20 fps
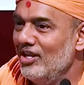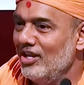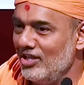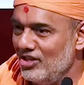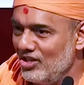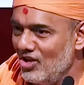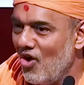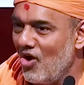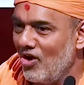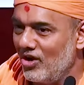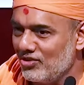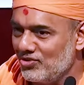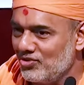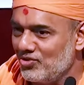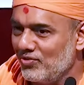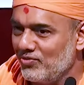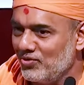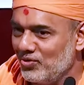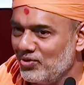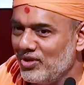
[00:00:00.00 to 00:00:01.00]
in the
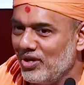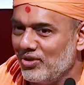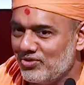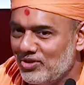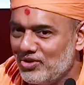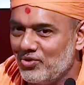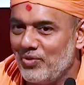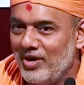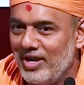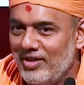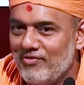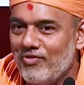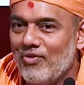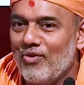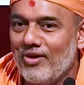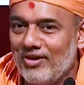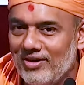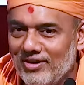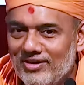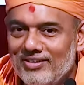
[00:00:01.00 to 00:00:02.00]
August of
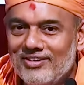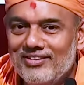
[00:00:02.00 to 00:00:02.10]
2024.